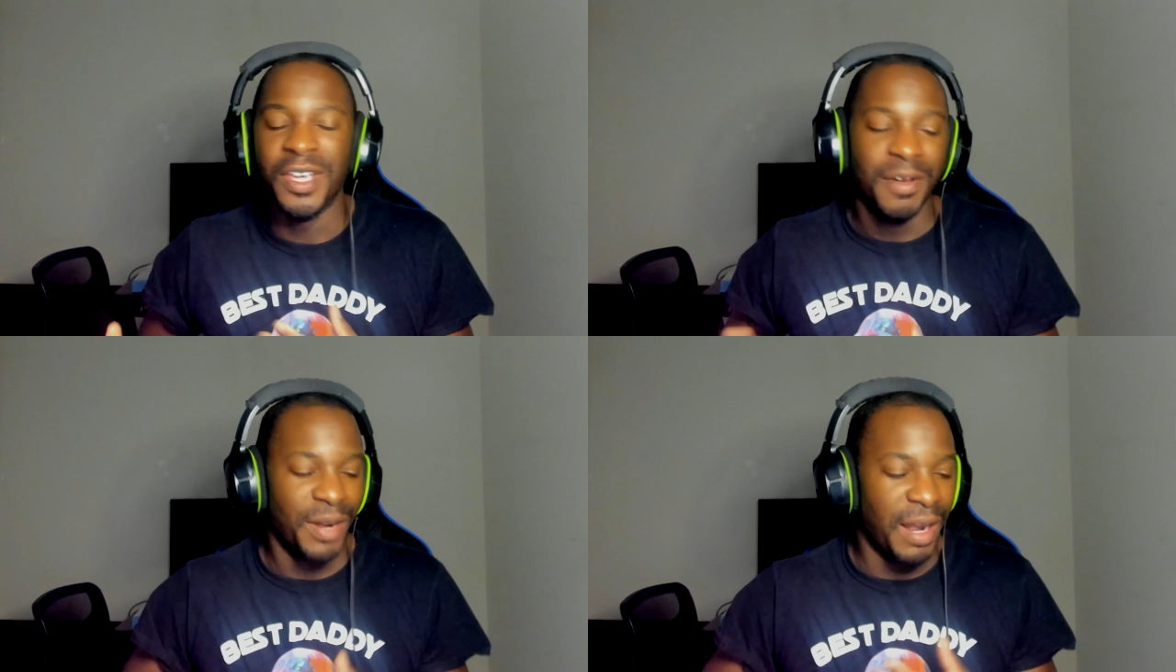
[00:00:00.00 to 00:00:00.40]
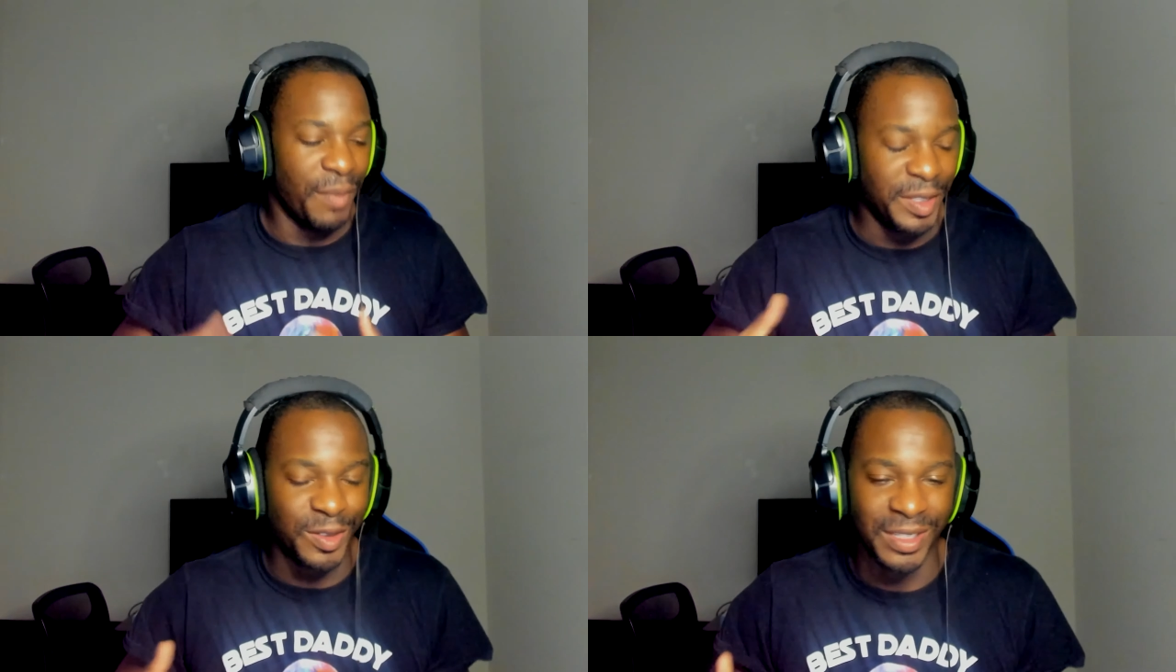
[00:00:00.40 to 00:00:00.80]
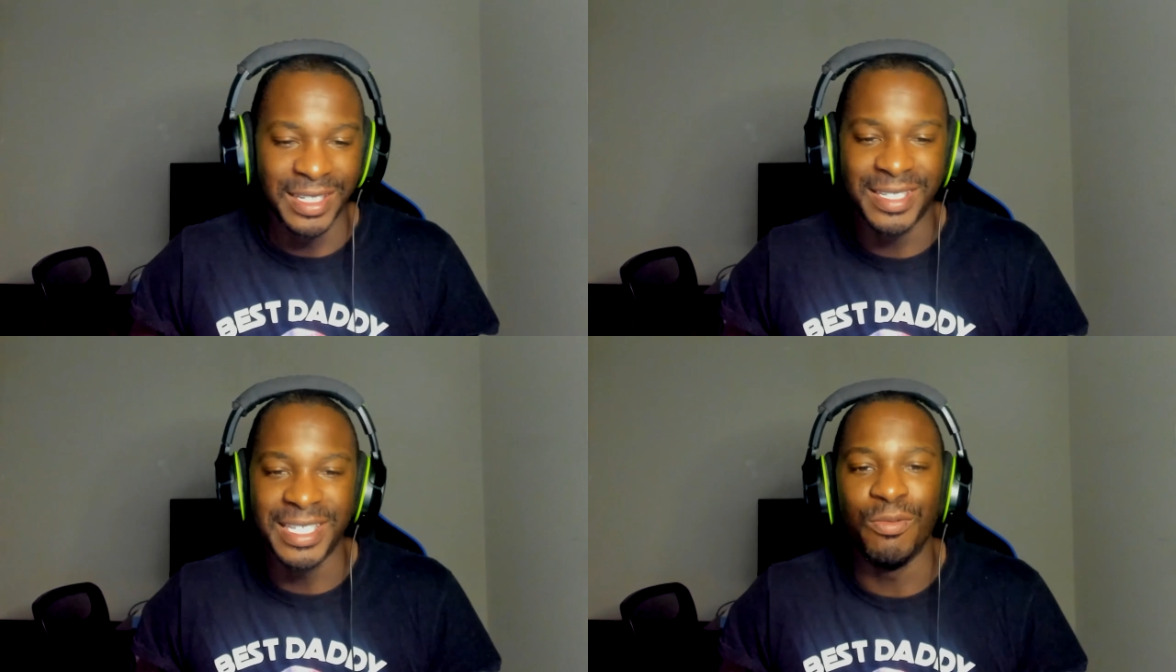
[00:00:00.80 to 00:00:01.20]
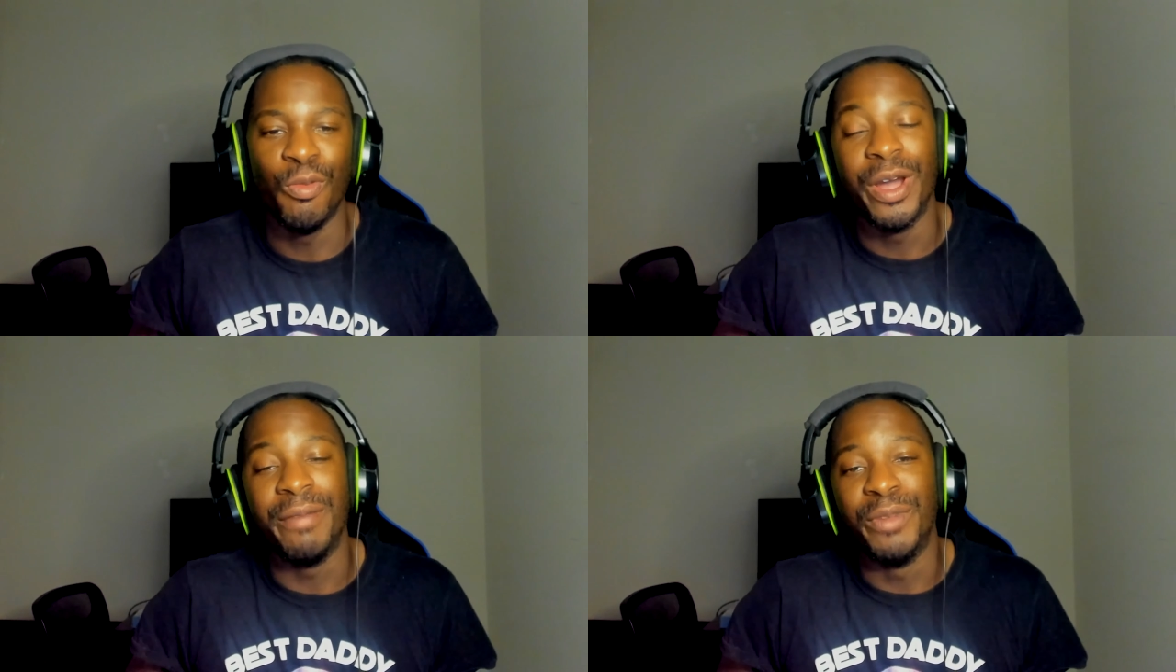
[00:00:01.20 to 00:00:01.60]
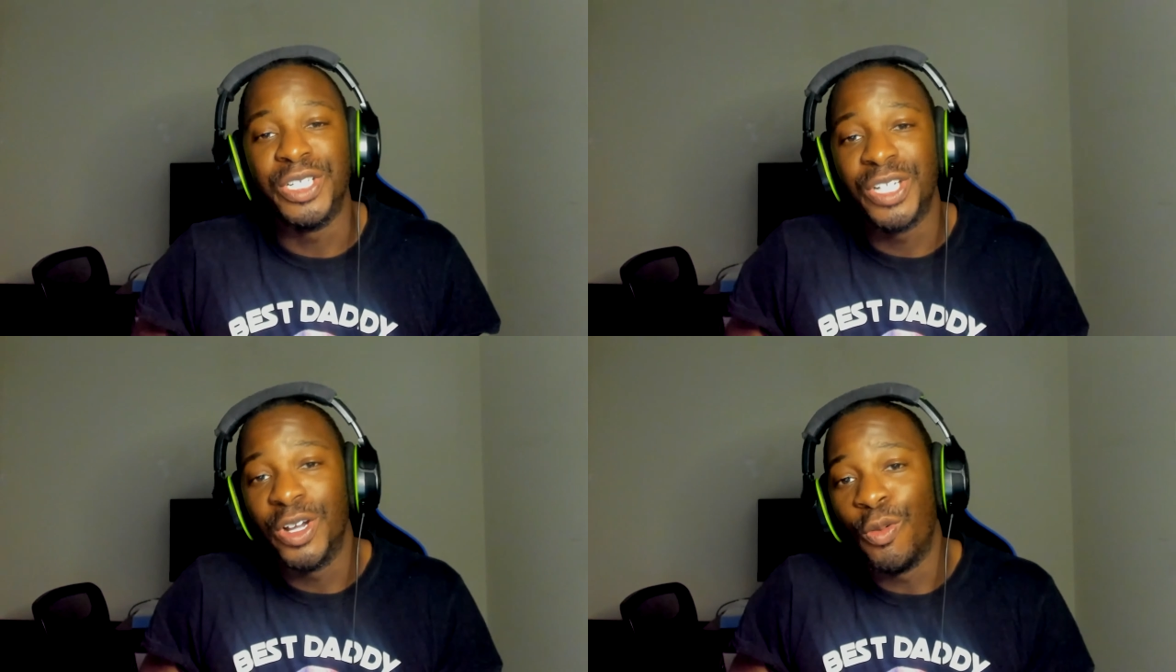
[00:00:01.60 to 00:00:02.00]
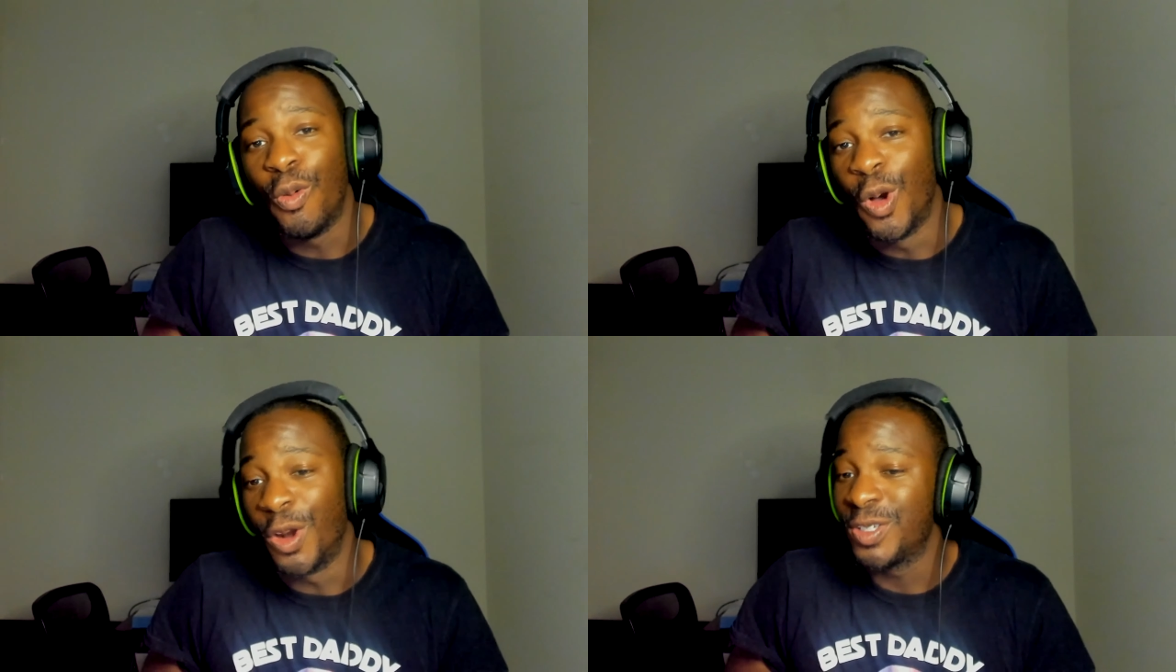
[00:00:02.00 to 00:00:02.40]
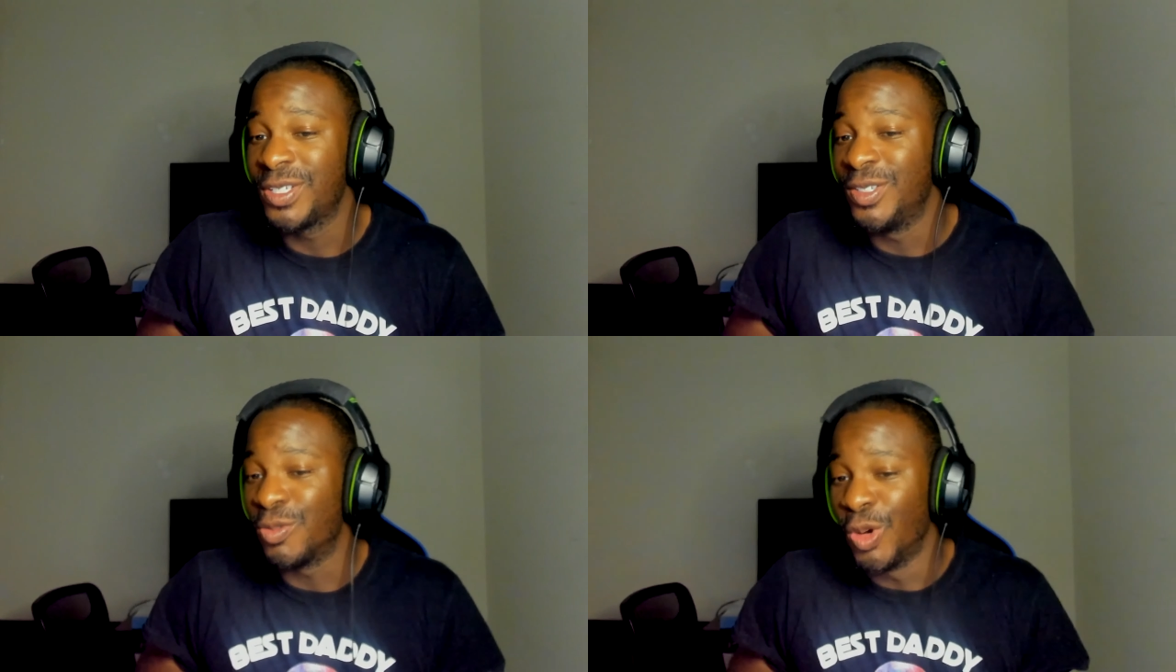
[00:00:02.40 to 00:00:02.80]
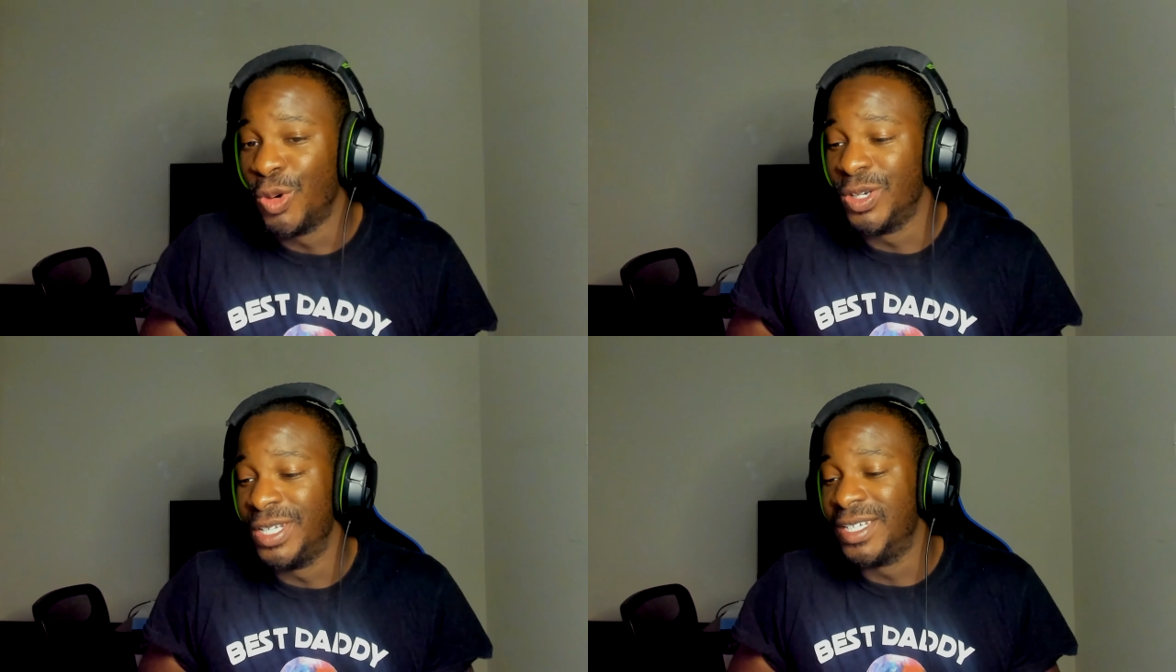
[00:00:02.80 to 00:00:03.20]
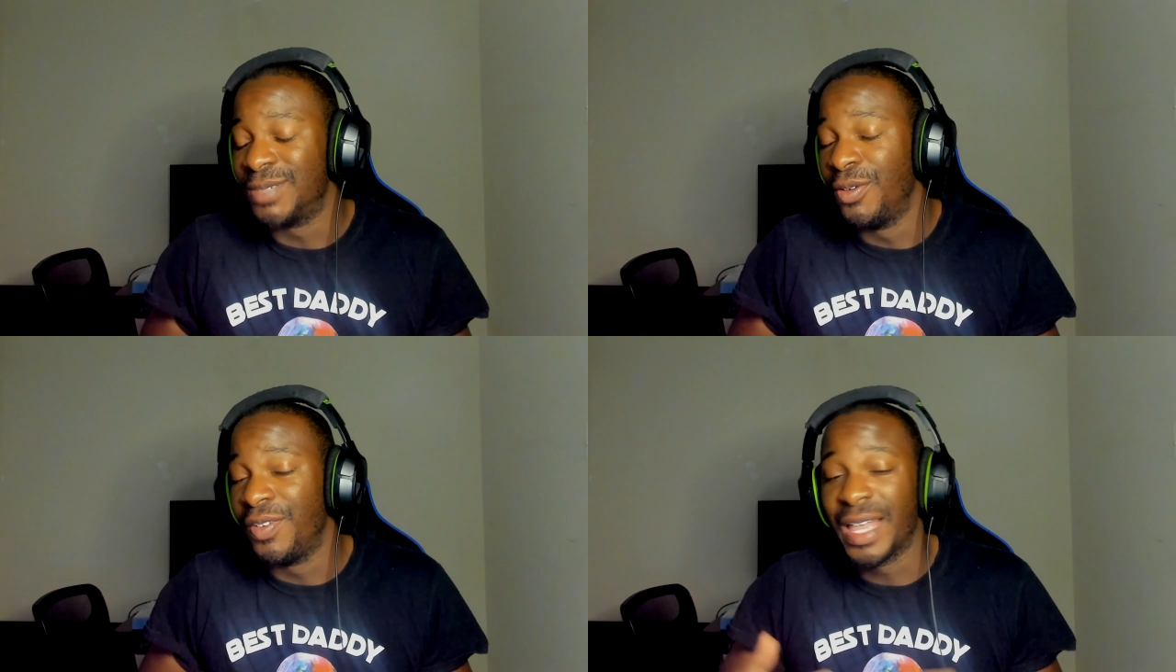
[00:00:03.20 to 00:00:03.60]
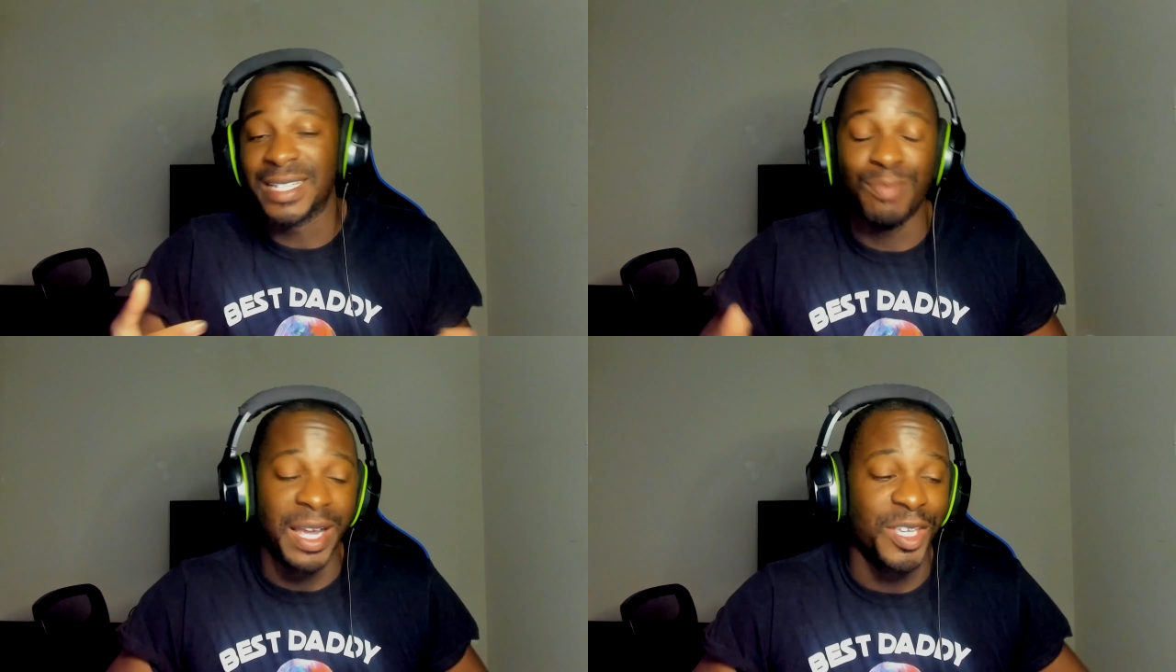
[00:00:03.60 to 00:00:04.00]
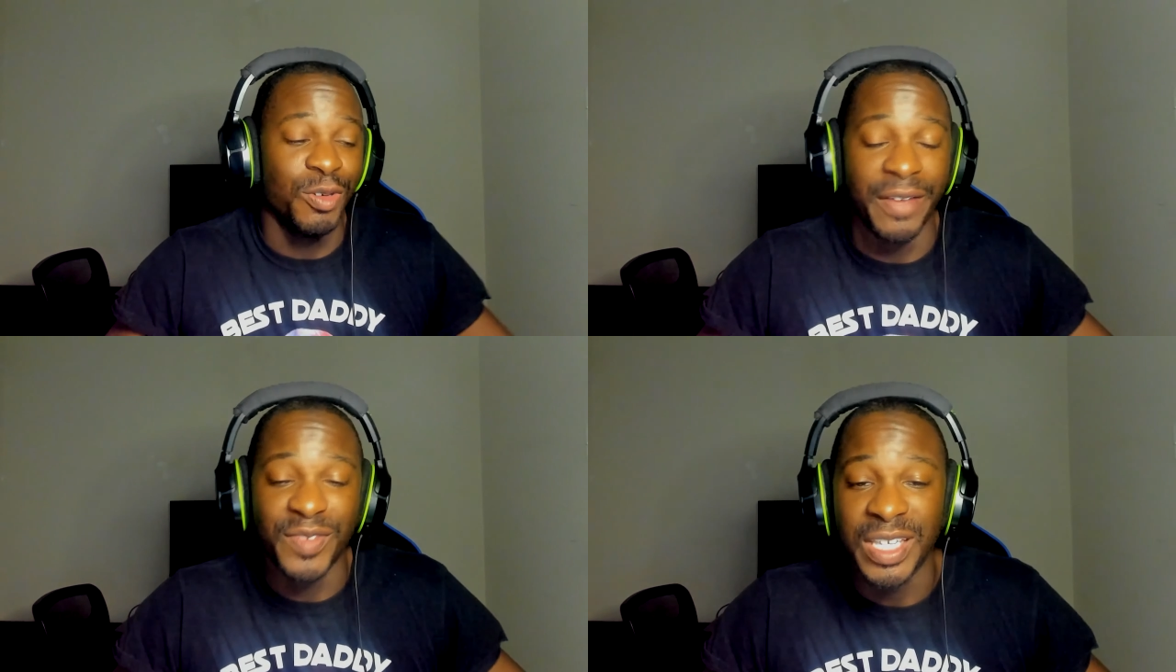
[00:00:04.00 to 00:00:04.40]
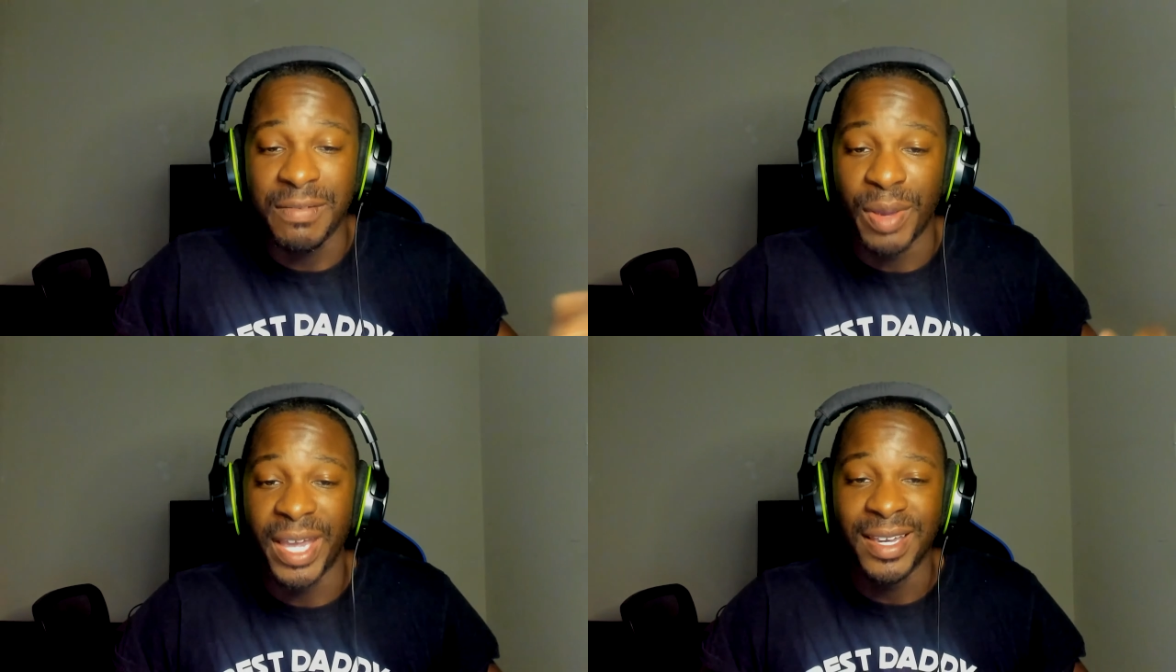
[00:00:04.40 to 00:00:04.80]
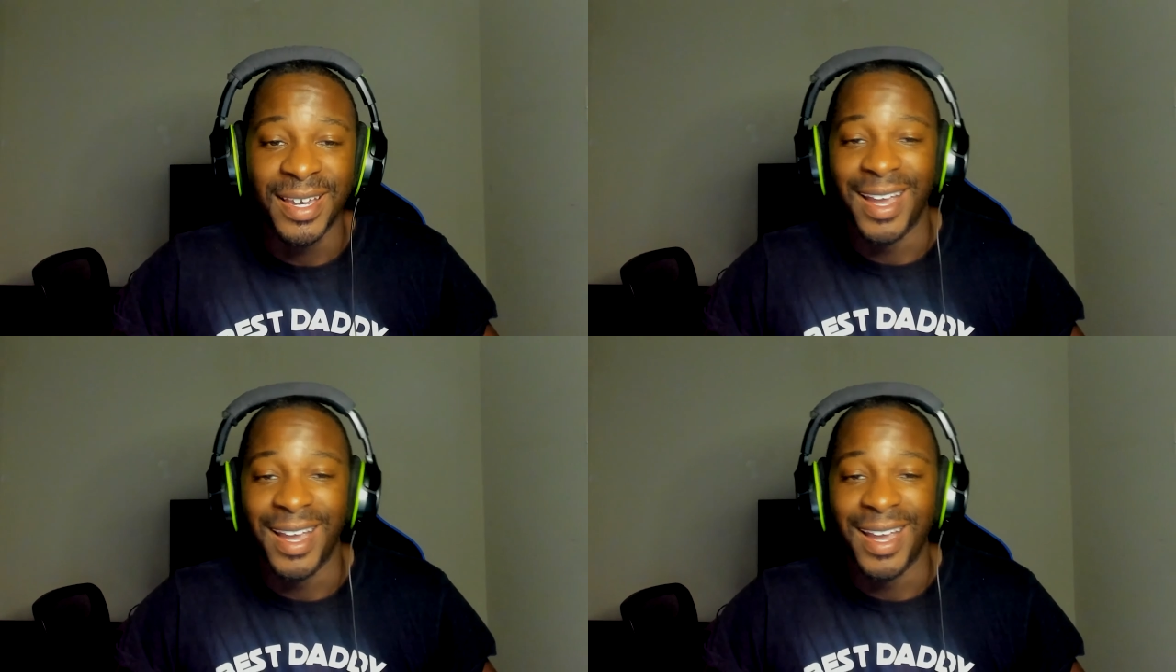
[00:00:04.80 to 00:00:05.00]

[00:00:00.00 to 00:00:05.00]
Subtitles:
But I'm interested to see what Michelle Watterson's role in this movie. That's my UFC bae.